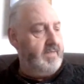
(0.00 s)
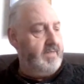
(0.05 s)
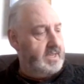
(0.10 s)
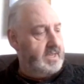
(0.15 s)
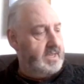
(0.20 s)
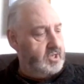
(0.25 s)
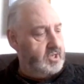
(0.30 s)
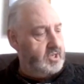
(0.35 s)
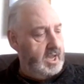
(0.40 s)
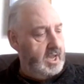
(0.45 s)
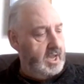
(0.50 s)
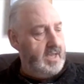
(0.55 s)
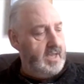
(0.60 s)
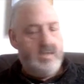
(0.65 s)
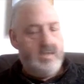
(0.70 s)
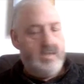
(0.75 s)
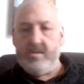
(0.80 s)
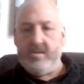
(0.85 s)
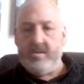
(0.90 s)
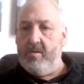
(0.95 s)
that
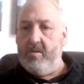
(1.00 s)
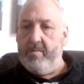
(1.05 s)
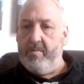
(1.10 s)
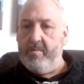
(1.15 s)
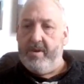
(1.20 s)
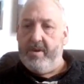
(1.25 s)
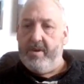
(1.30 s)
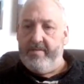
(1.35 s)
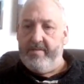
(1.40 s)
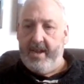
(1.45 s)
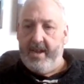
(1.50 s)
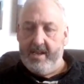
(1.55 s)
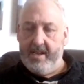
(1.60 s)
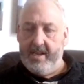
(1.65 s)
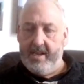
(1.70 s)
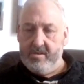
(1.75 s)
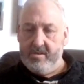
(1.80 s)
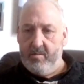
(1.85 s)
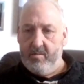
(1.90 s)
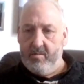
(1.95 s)
change is going to be
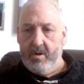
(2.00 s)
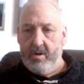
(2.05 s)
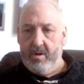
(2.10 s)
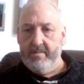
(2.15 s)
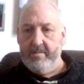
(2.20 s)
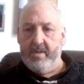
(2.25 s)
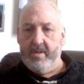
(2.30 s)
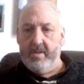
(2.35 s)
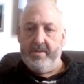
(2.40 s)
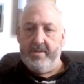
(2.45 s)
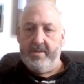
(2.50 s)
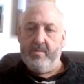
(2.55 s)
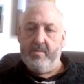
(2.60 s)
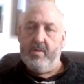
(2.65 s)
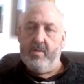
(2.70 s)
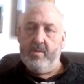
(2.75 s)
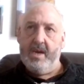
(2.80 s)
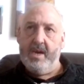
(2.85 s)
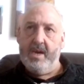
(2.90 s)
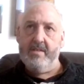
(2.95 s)
financial one. I think
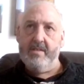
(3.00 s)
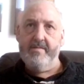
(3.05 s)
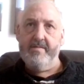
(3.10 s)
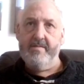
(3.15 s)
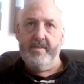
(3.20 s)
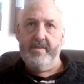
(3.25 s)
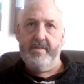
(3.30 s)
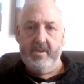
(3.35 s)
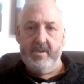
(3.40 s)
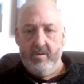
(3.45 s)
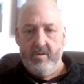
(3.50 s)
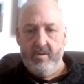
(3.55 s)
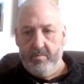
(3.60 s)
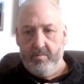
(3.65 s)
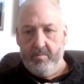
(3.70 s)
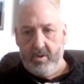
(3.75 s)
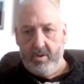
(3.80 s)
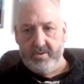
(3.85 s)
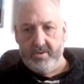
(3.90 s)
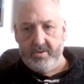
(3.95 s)
we're heading for a new
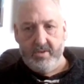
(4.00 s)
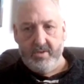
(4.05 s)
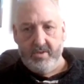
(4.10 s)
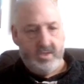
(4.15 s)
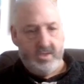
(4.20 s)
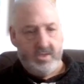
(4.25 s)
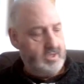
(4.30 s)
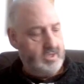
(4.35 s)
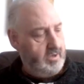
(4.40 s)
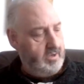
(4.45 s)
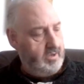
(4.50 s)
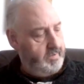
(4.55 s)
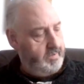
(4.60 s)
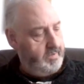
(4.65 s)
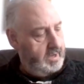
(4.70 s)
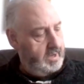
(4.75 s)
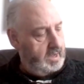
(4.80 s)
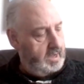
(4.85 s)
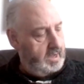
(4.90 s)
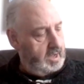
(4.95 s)
military system.
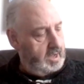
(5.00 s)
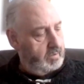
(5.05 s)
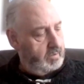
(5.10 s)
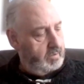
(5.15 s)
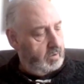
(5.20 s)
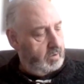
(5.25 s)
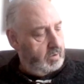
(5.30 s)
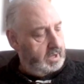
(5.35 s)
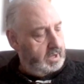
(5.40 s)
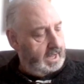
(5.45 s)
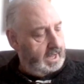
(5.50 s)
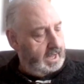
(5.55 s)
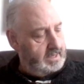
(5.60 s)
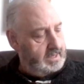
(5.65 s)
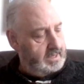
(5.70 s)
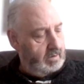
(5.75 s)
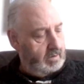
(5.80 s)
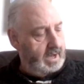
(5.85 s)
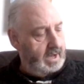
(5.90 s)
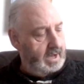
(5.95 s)
But what I'd like
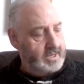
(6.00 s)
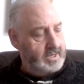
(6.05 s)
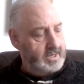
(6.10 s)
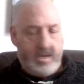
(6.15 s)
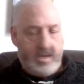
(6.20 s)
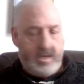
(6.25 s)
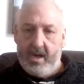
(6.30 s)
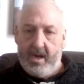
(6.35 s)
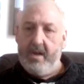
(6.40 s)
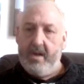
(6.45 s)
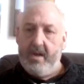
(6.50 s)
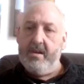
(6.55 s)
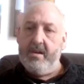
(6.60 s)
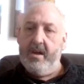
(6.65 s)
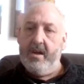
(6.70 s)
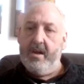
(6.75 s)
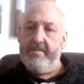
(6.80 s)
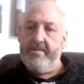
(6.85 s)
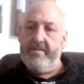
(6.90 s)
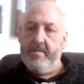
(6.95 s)
to ask you
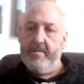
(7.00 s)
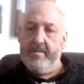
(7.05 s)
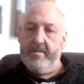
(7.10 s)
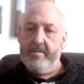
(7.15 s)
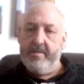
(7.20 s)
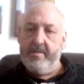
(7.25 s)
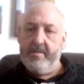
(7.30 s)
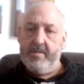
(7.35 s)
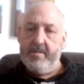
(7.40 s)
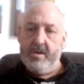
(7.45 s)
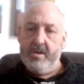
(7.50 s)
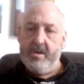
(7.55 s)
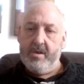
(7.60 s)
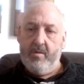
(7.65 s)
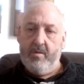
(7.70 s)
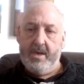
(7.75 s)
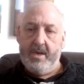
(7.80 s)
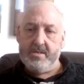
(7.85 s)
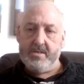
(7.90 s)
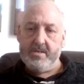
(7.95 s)
from a
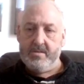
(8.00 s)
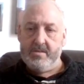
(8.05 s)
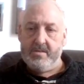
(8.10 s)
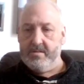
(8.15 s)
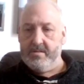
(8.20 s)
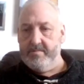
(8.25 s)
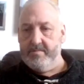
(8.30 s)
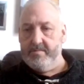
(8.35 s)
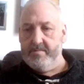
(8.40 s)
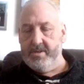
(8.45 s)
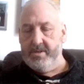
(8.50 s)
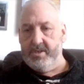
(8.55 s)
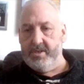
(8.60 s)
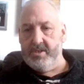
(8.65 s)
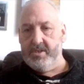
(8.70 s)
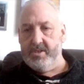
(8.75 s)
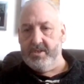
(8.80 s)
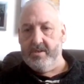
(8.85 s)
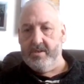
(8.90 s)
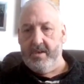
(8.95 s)
US
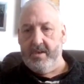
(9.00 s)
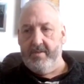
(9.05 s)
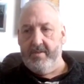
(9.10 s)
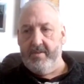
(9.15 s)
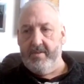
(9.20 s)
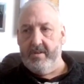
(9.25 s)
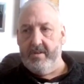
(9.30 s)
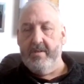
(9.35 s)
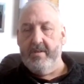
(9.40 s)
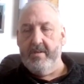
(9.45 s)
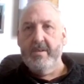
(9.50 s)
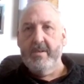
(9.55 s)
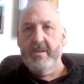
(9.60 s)
position, given